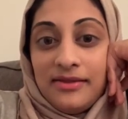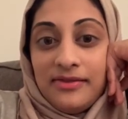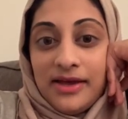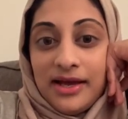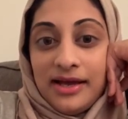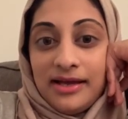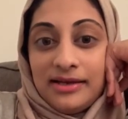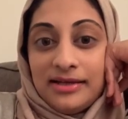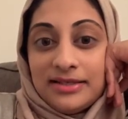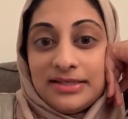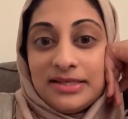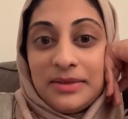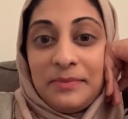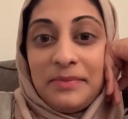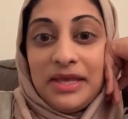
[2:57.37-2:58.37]
that
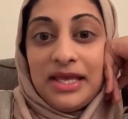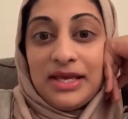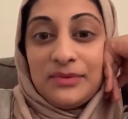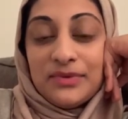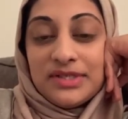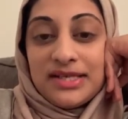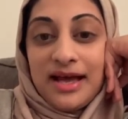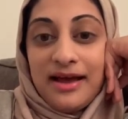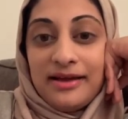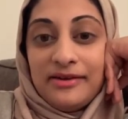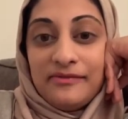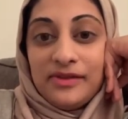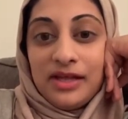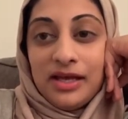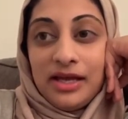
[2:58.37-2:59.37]
to me it was kind
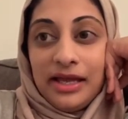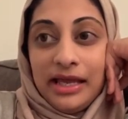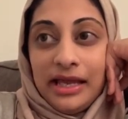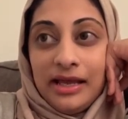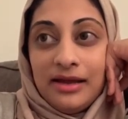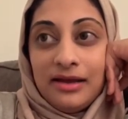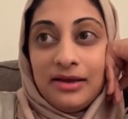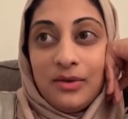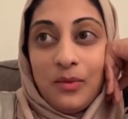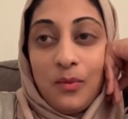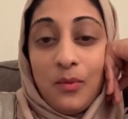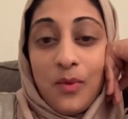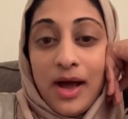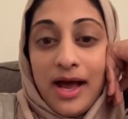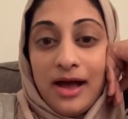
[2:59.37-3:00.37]
of like,
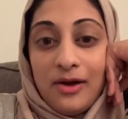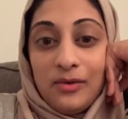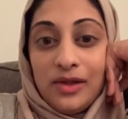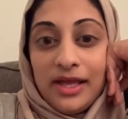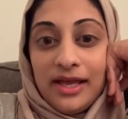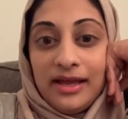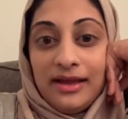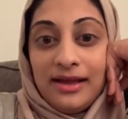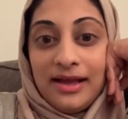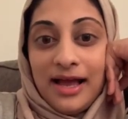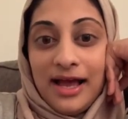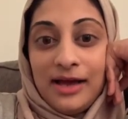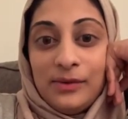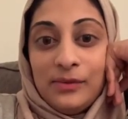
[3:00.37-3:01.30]
wow, like I